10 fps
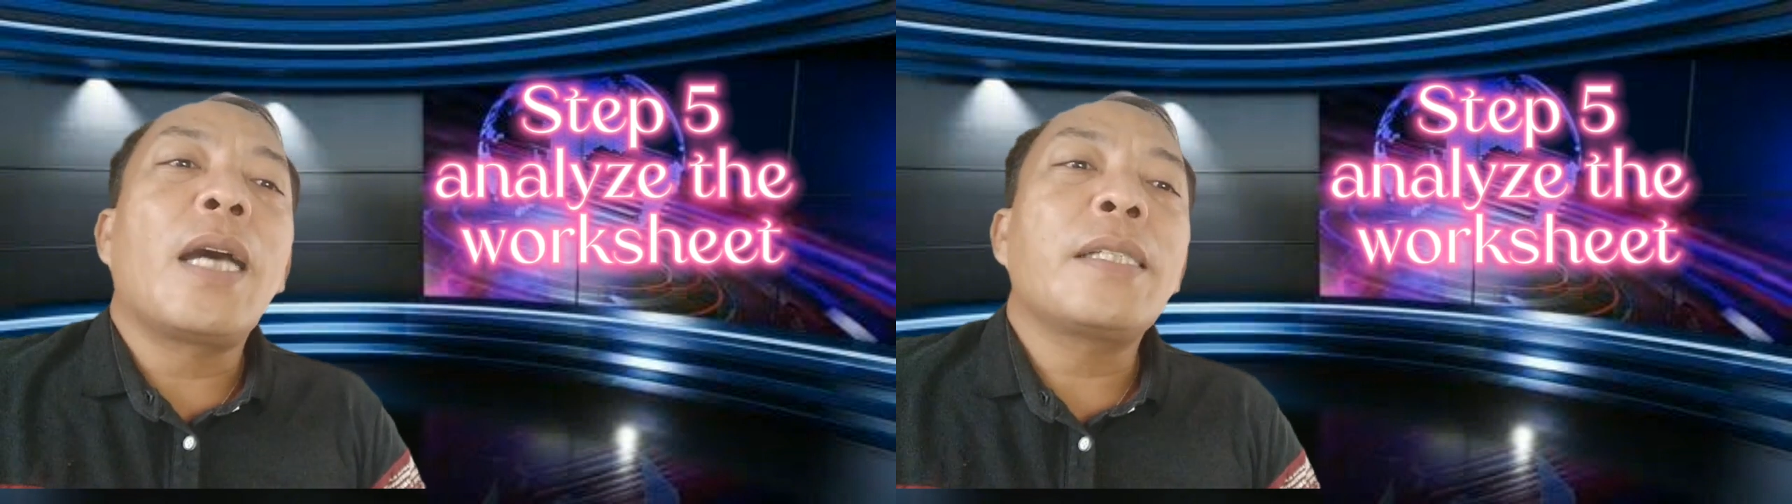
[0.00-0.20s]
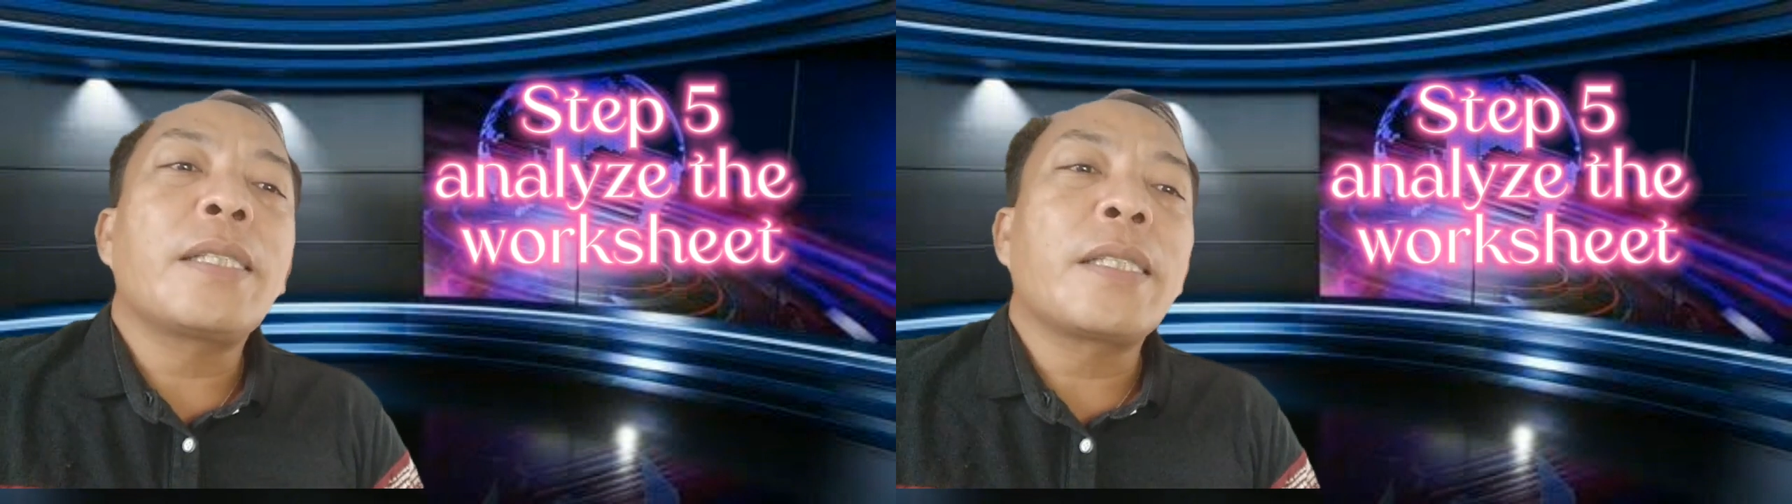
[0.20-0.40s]

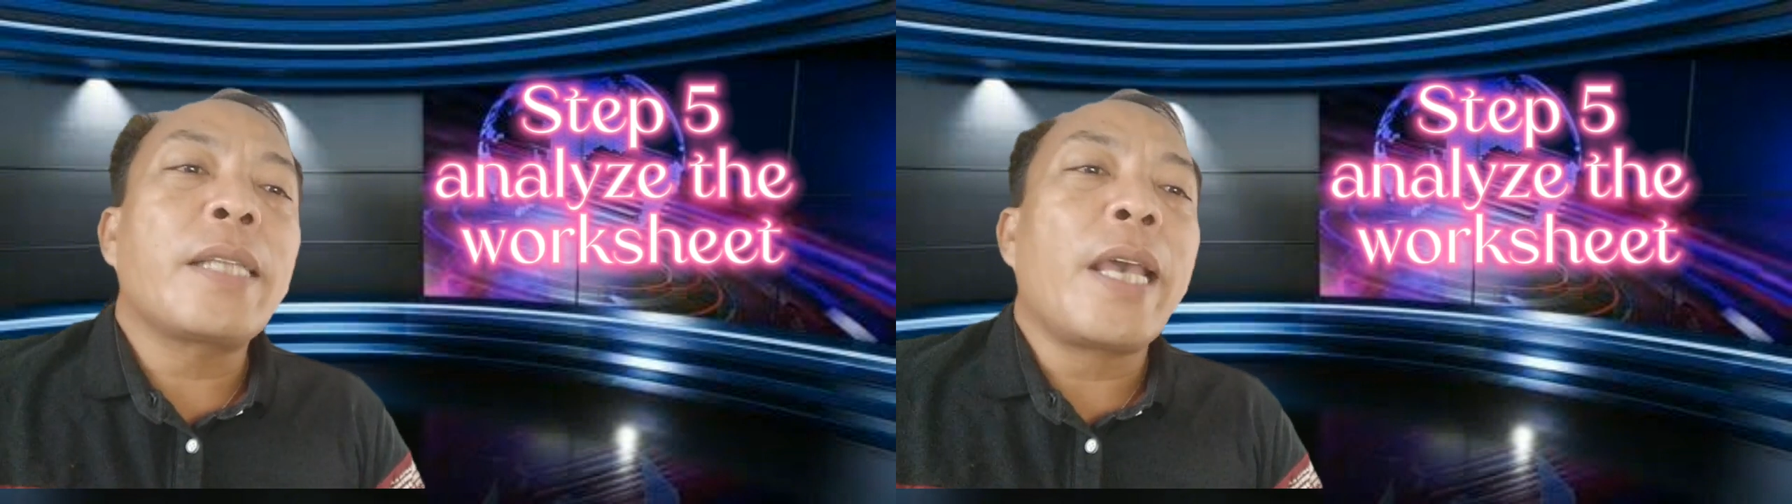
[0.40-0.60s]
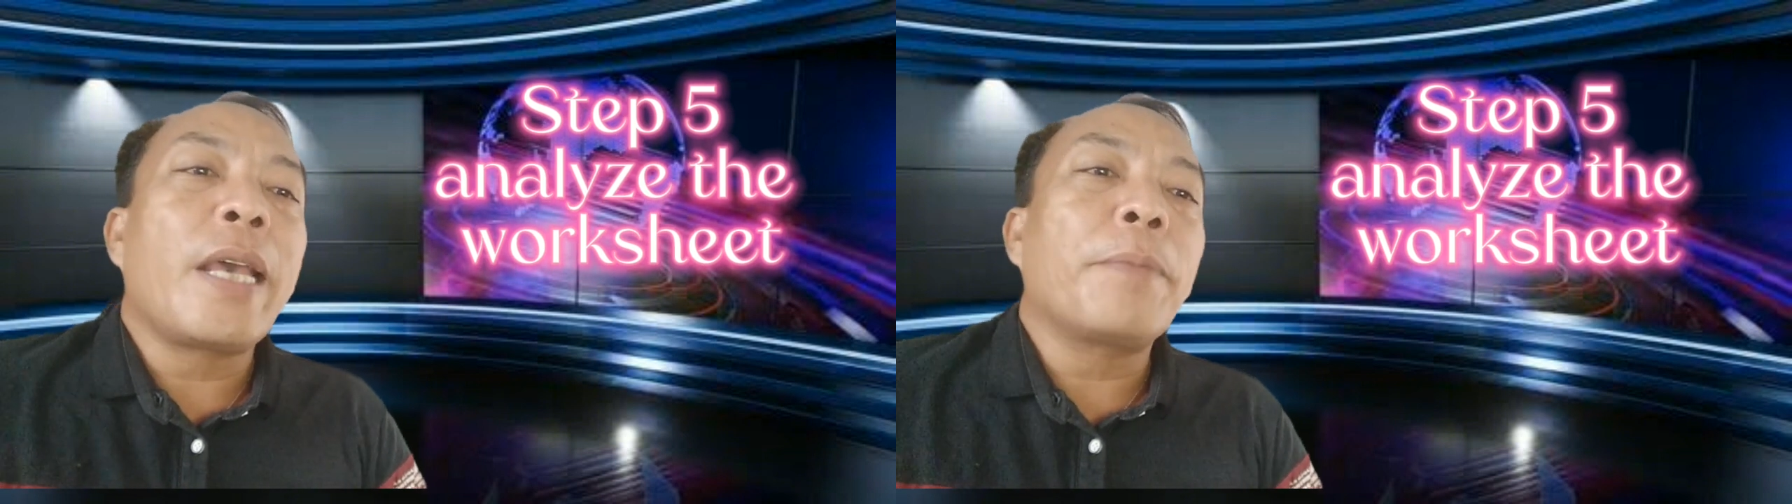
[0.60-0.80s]

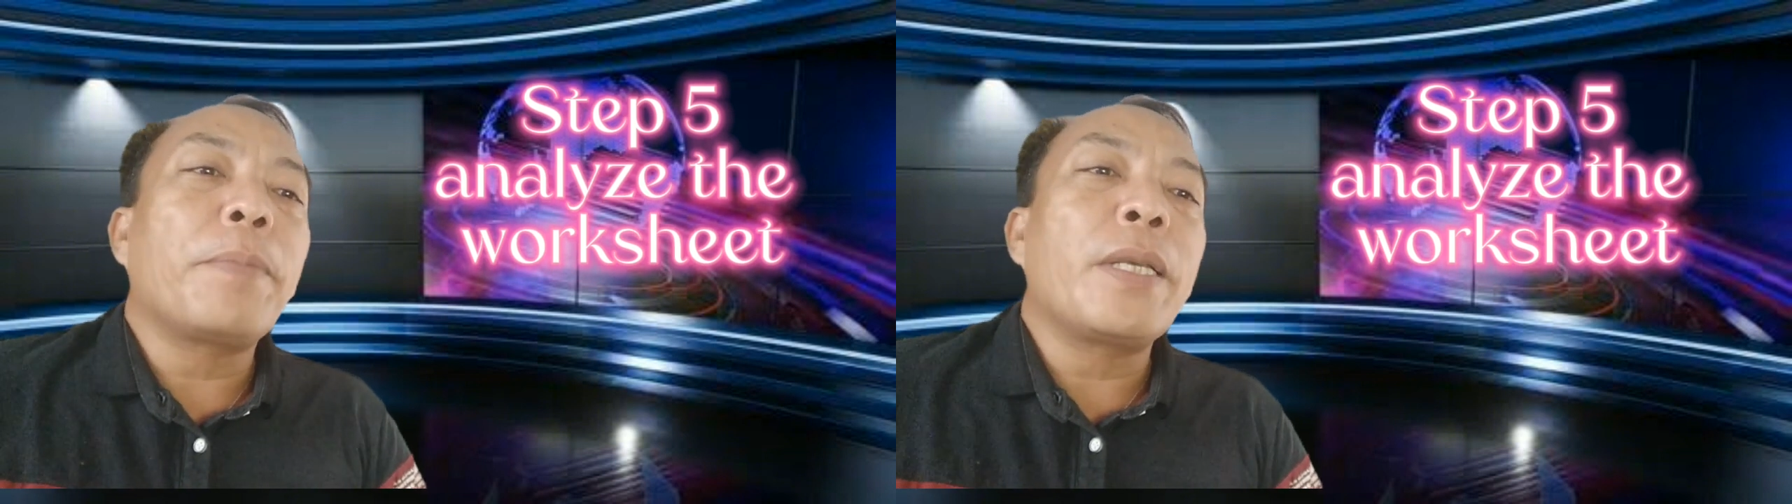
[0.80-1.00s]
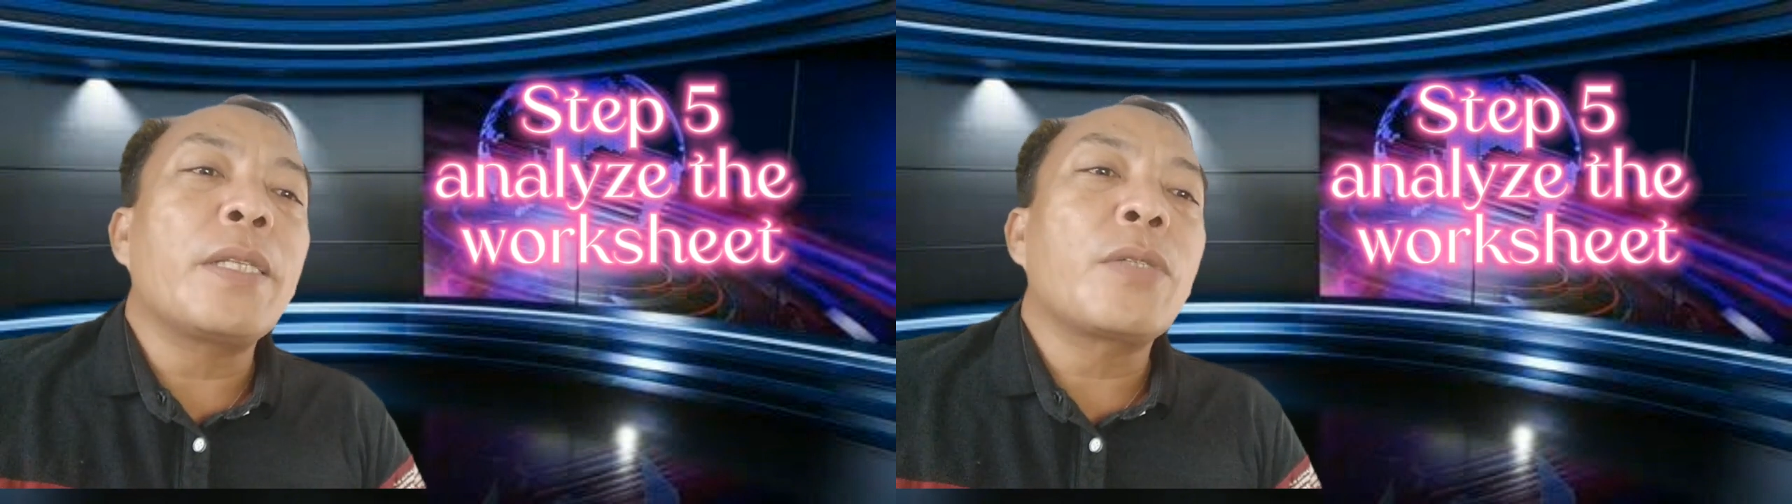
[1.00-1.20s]
step
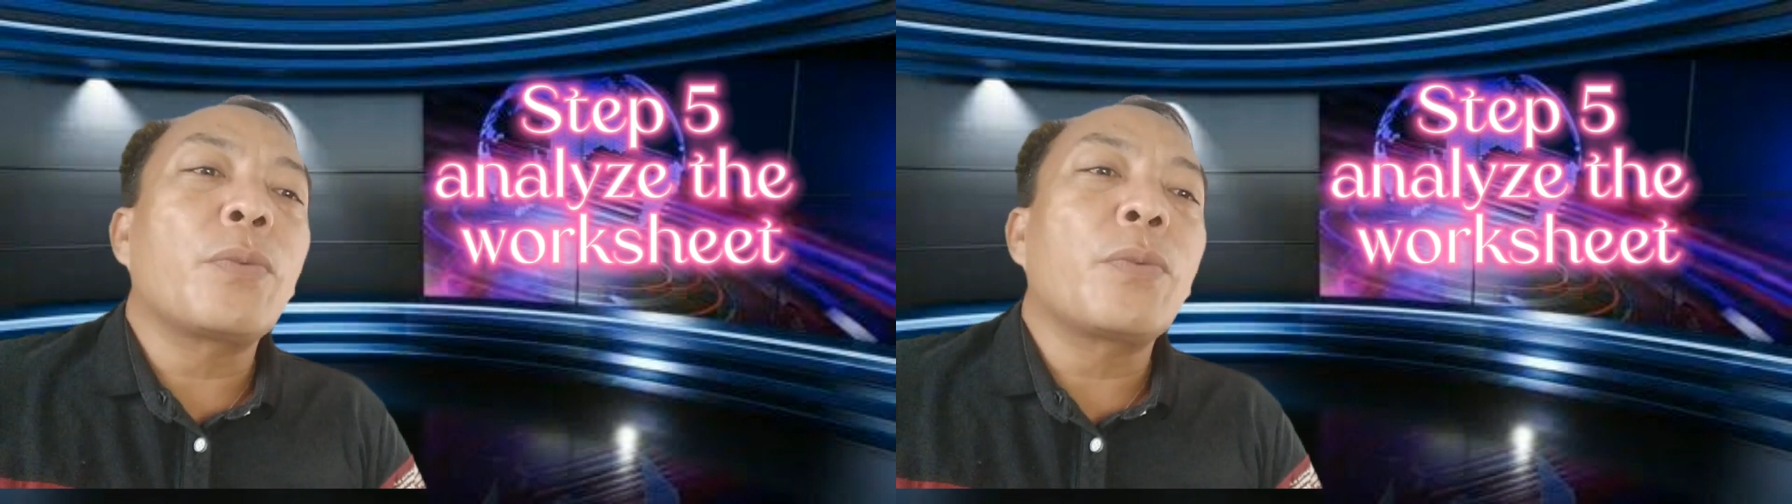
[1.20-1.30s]
is